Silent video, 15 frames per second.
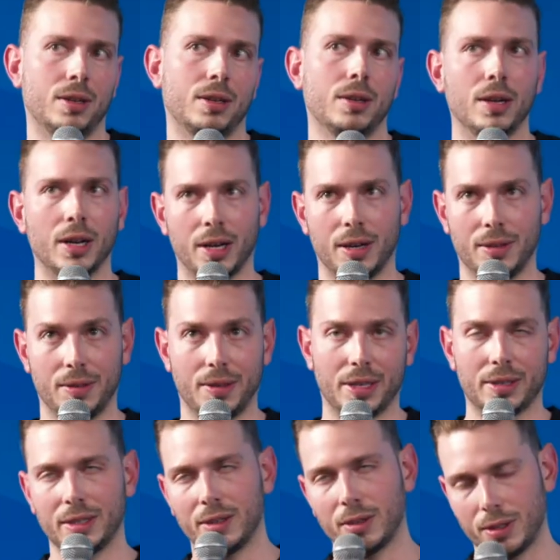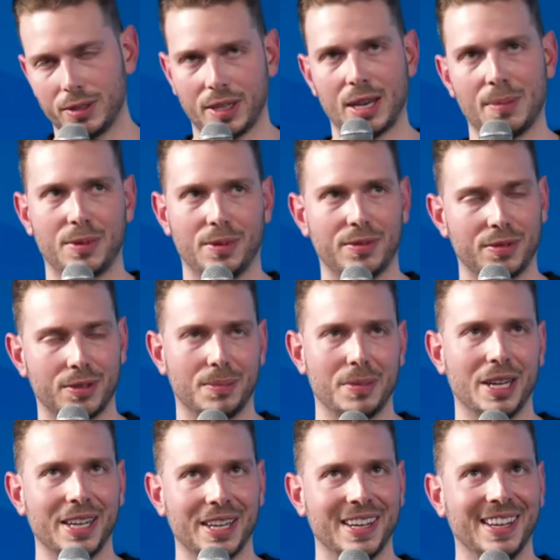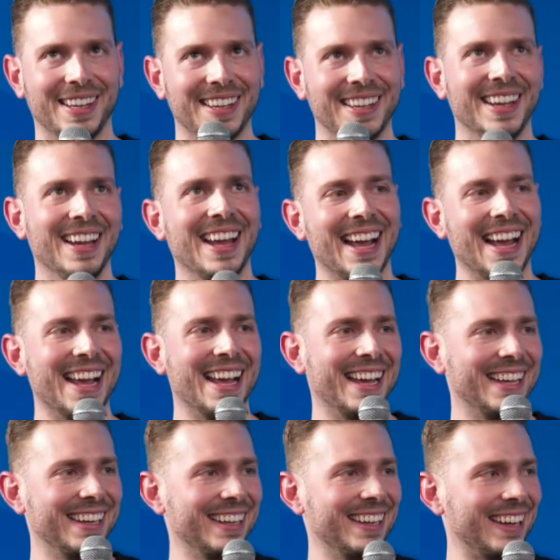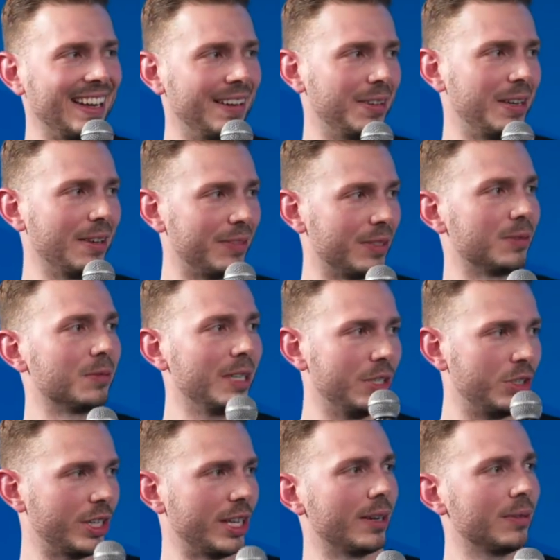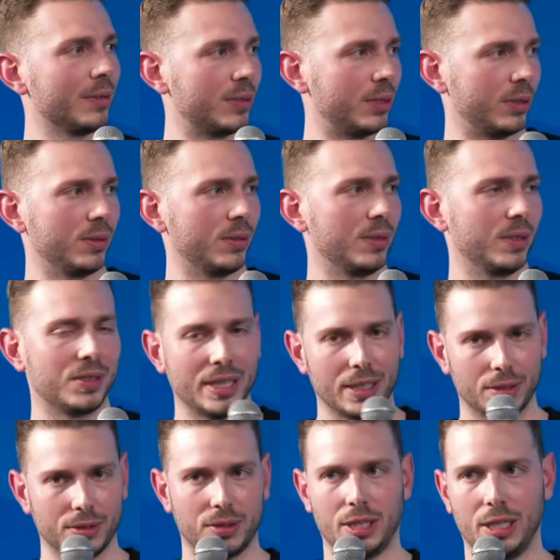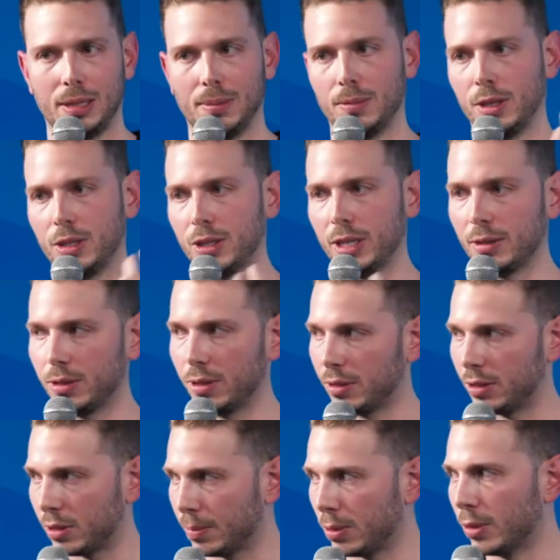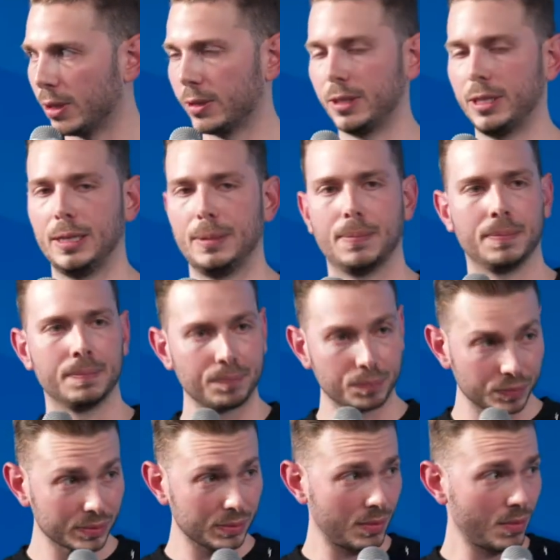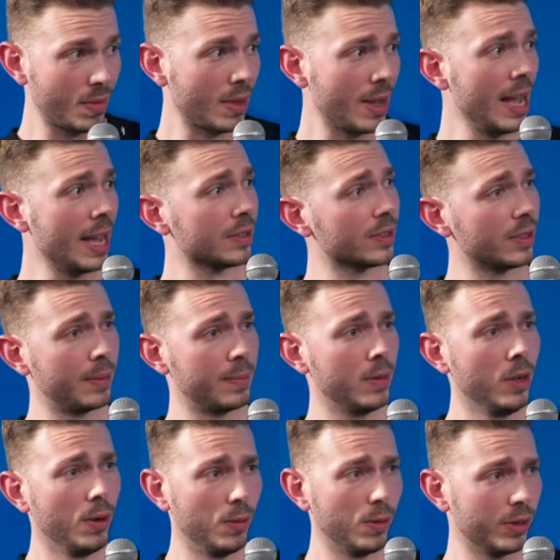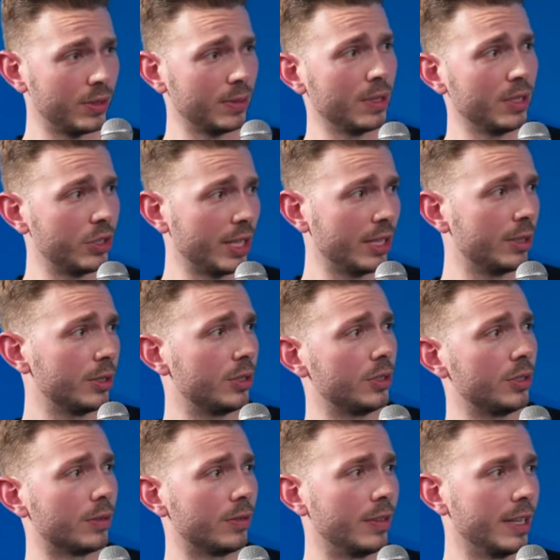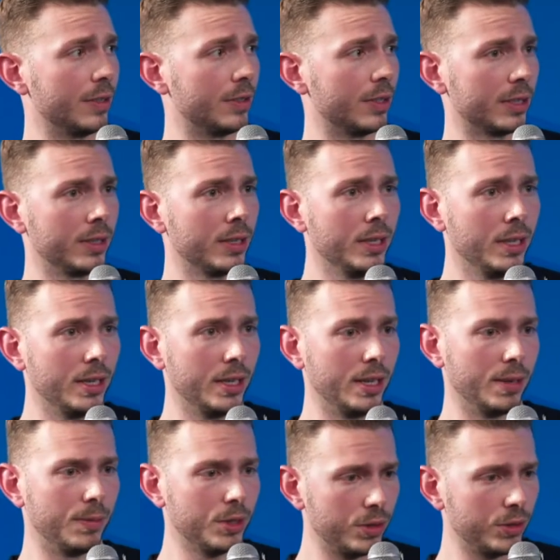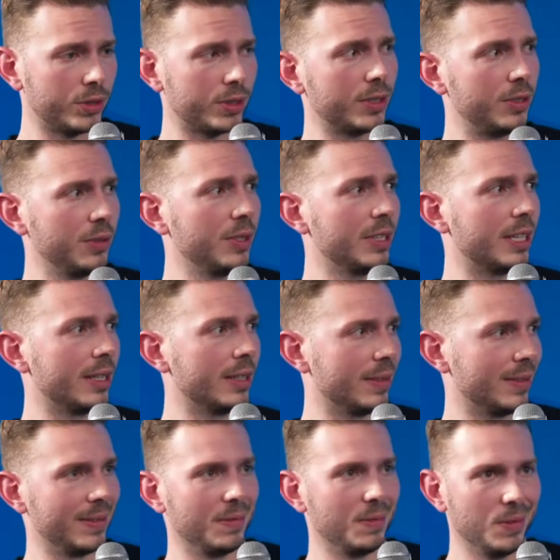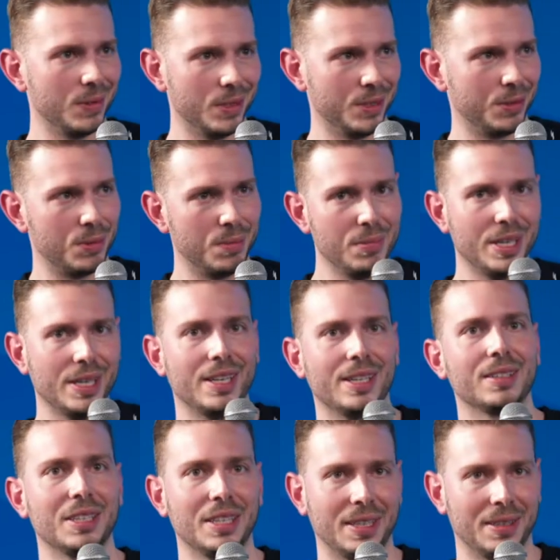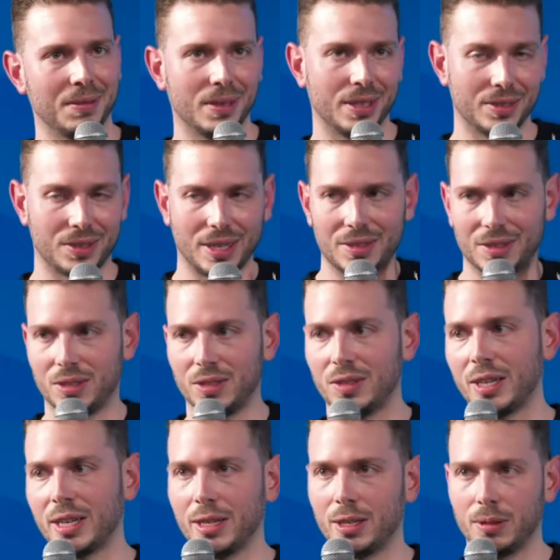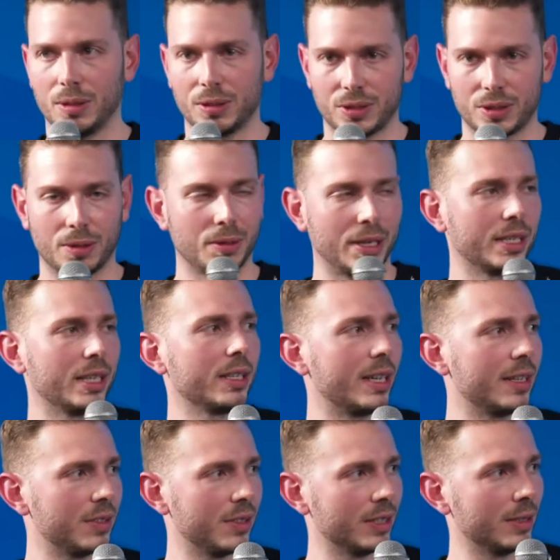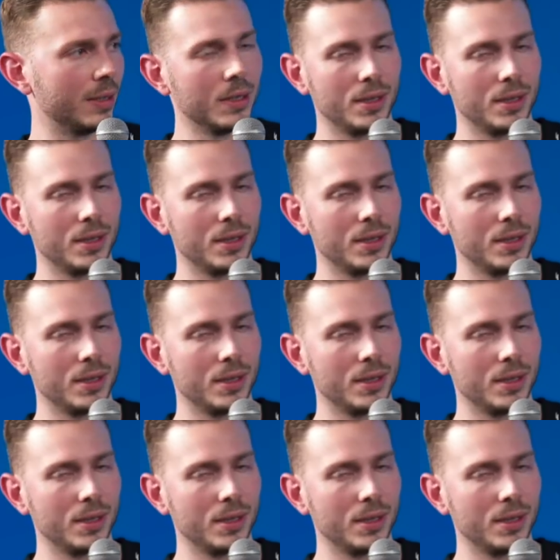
Uh, that didn't always happen for me, and I would have to reach out to the sales team, reach out to the support team, ask them, what are some of the challenges you're facing? And once you start doing that, you immediately, as, as a designer, start recognizing